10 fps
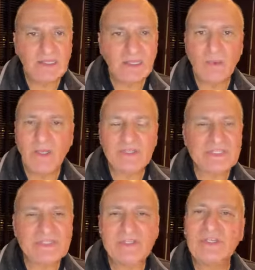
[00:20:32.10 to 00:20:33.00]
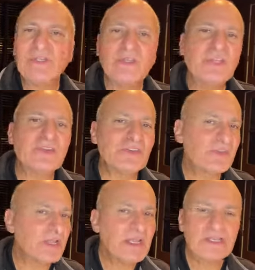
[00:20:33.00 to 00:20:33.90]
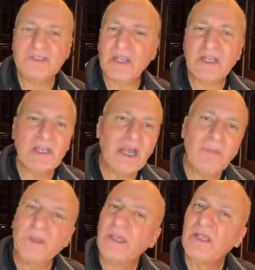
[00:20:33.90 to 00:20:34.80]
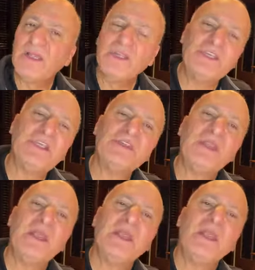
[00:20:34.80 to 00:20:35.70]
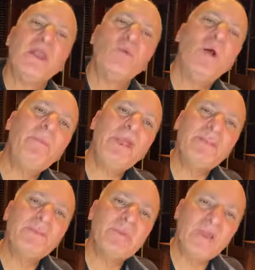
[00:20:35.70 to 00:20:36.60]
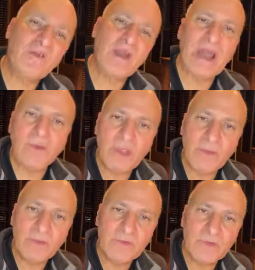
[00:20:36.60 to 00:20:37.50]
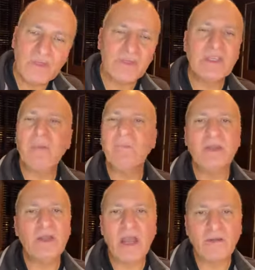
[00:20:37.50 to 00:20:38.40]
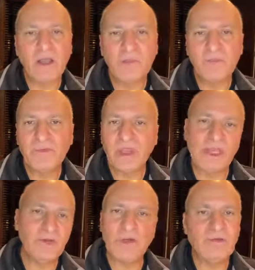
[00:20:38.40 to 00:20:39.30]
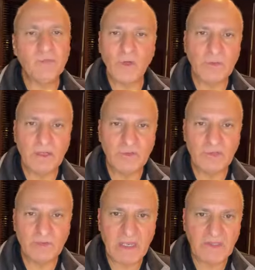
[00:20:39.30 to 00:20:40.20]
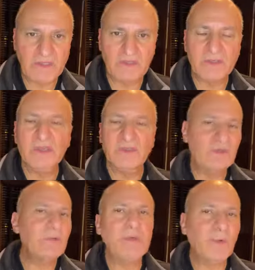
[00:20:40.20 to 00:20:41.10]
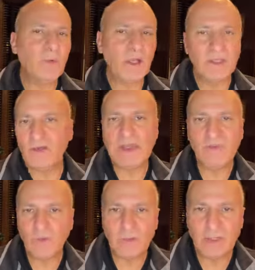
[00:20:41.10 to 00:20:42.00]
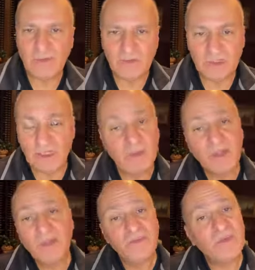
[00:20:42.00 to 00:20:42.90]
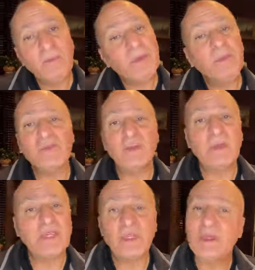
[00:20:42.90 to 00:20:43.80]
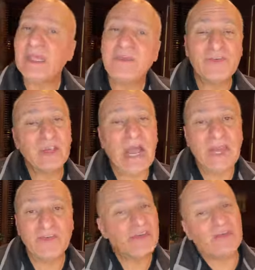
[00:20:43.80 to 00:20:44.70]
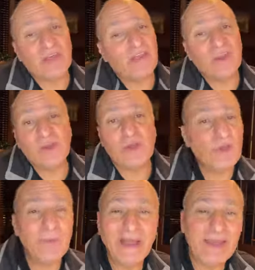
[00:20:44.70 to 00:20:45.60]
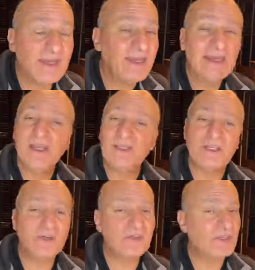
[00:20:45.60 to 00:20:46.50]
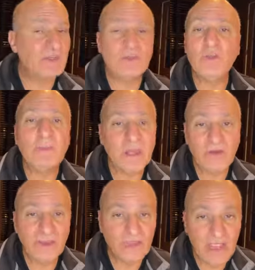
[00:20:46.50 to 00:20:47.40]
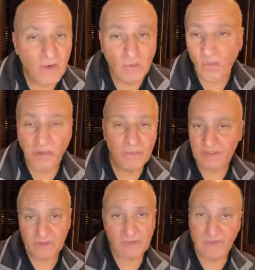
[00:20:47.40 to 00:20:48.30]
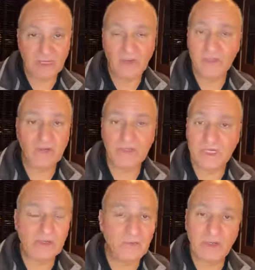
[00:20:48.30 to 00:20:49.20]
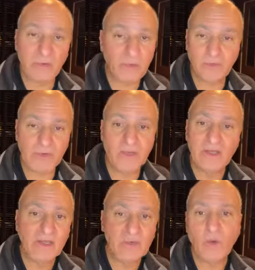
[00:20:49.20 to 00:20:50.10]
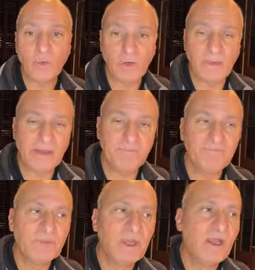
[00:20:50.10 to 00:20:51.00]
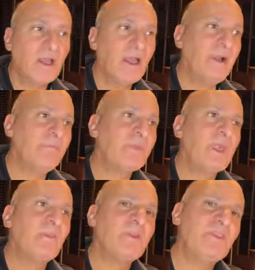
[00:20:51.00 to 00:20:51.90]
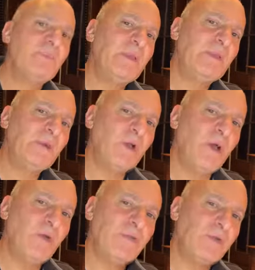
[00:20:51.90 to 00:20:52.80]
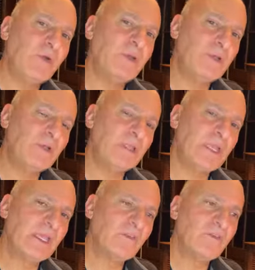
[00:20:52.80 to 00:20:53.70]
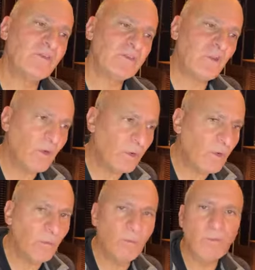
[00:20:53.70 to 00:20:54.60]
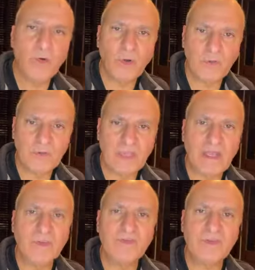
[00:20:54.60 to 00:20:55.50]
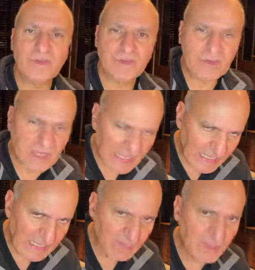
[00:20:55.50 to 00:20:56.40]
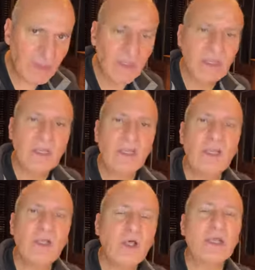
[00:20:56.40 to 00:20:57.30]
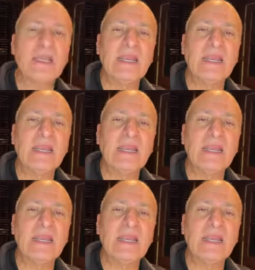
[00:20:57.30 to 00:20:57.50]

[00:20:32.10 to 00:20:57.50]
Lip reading: You know what? Just suck it up. Just what patients pay for are outcomes. Just get better outcomes, and you don't have to worry about losing patients. Treat people well. You don't have to worry about losing them. Some people still may do it, and there's nothing you can do about it. Just do better than they will by being a better injector and better person. Don't worry about it. But these people all started looking so morphed, and it was the same look.